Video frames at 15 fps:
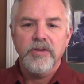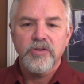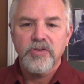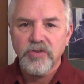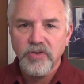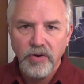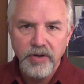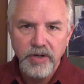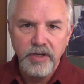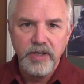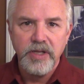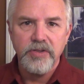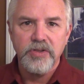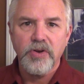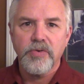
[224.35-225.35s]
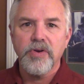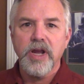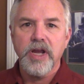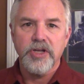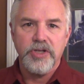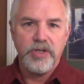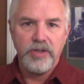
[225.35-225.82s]
started his
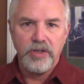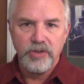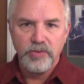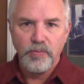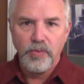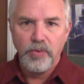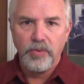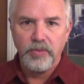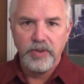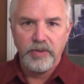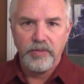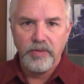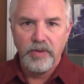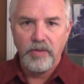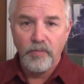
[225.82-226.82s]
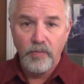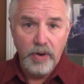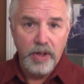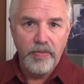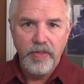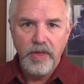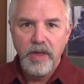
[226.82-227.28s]
creation, this world,
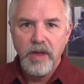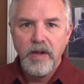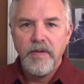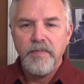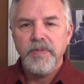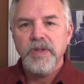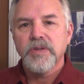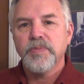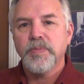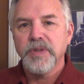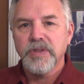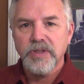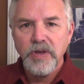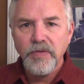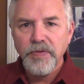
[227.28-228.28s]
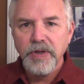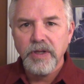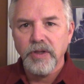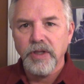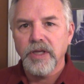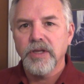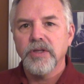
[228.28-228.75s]
with.
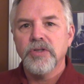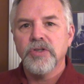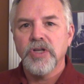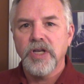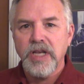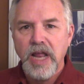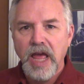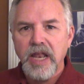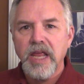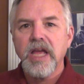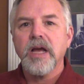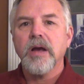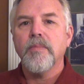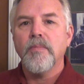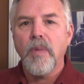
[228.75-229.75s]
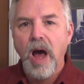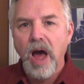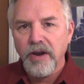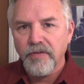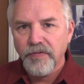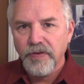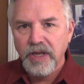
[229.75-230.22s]
Specifically, genetic
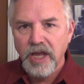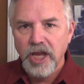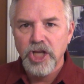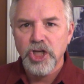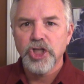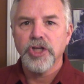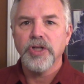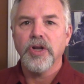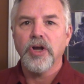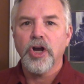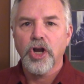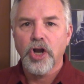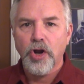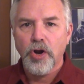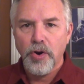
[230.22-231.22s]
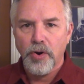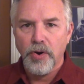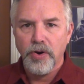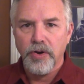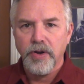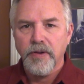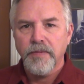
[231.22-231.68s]
modification
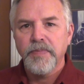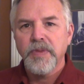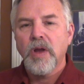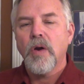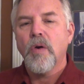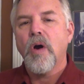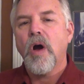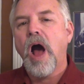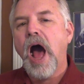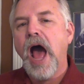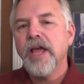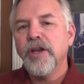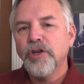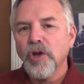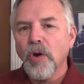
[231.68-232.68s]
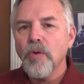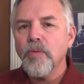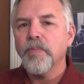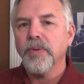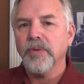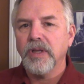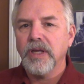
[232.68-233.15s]
occurred. I
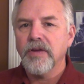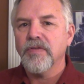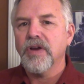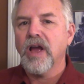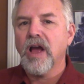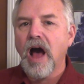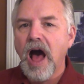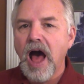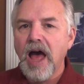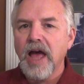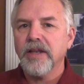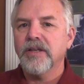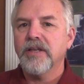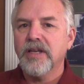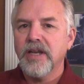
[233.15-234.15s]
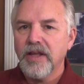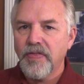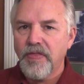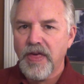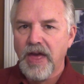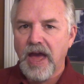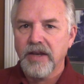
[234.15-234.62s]
don't believe God
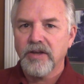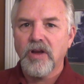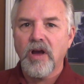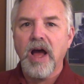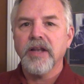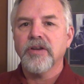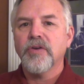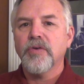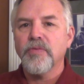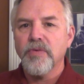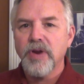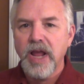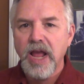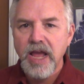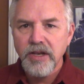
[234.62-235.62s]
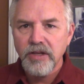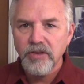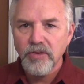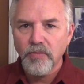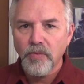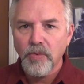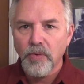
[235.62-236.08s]
did that. God created
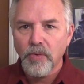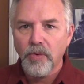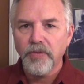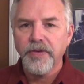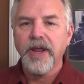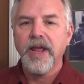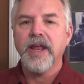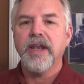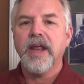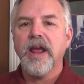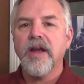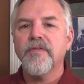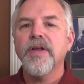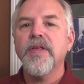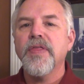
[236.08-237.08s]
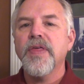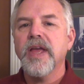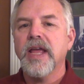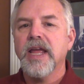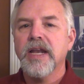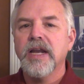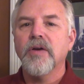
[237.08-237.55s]
the world and
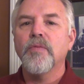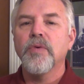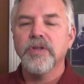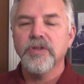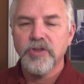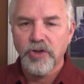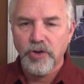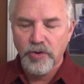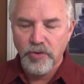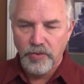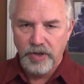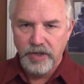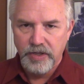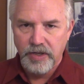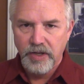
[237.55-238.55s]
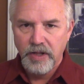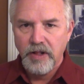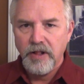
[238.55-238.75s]
everything in it was good.